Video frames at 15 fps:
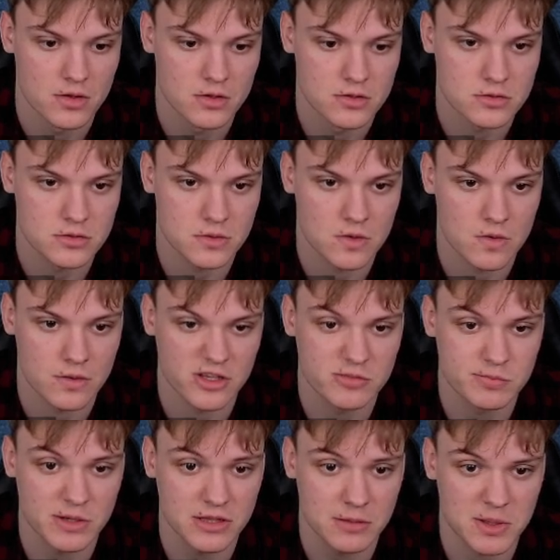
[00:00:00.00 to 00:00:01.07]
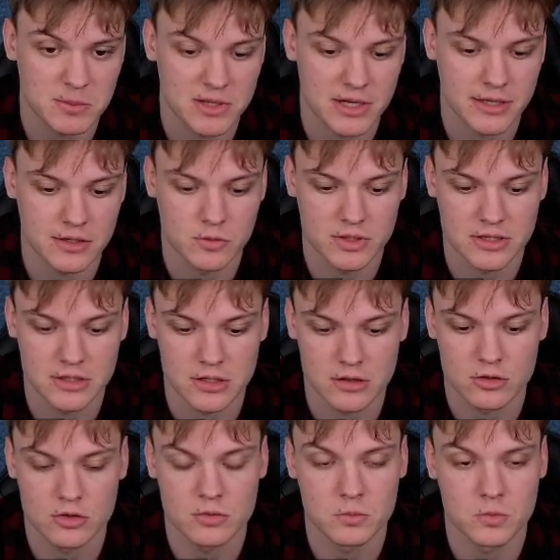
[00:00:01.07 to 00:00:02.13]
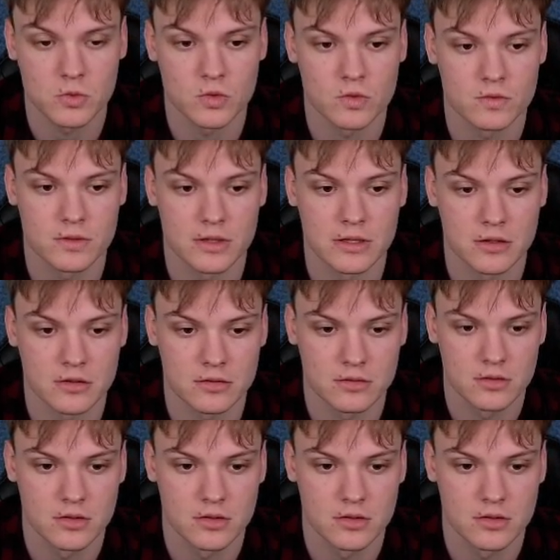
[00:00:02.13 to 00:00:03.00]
So expecting maybe like a queen d2 move, and